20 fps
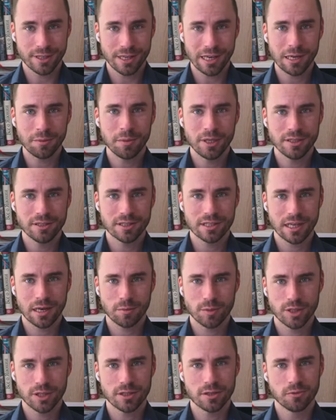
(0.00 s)
I mean
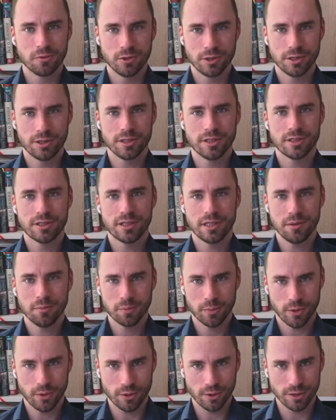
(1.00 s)
something really
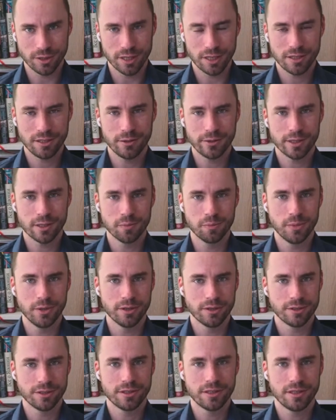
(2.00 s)
simple that you can
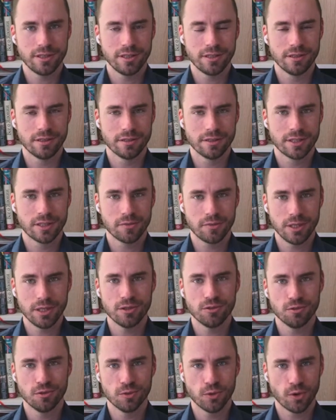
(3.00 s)
build in 3
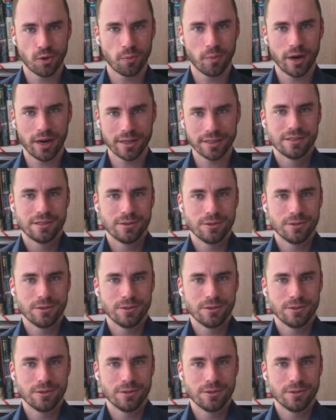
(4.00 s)
to 4 months.